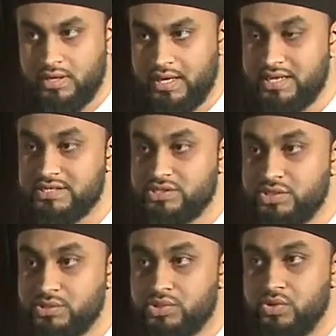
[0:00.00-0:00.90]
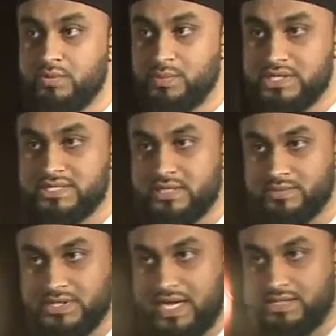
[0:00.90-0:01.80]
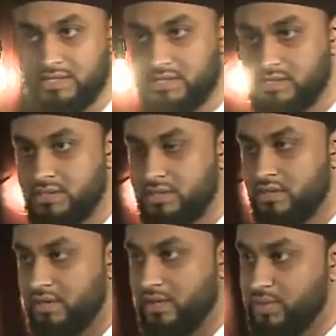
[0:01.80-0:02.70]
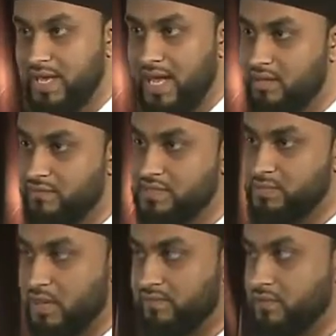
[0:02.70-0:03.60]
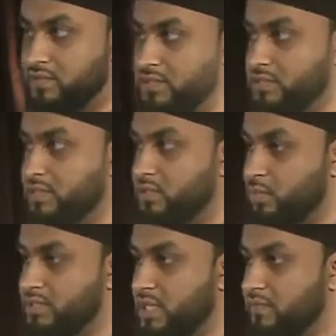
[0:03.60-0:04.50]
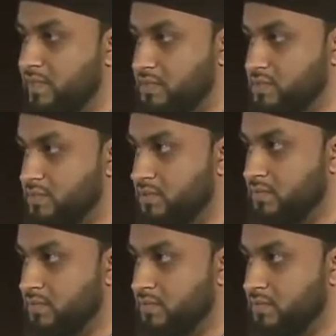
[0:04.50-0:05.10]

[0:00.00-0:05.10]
It is due to a Muslim scientist that we have smartphones with selfies.